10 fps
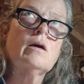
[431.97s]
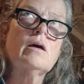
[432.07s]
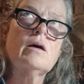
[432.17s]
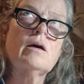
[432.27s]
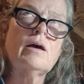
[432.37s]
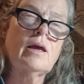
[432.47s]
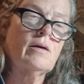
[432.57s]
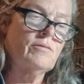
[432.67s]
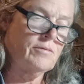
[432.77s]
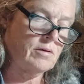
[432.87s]
I
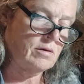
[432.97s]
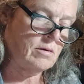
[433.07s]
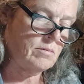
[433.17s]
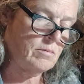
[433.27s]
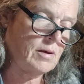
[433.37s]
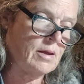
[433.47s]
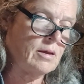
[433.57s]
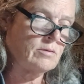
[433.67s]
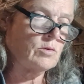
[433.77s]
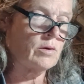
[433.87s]
have
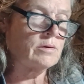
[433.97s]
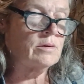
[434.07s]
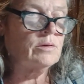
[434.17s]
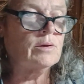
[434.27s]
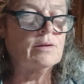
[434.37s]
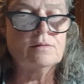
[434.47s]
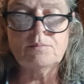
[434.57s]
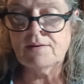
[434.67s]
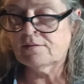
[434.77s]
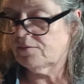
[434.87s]
my daughter is
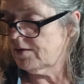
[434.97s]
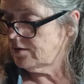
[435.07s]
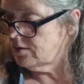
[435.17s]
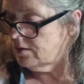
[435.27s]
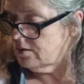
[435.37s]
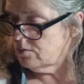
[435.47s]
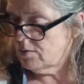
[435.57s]
in Pennsylvania.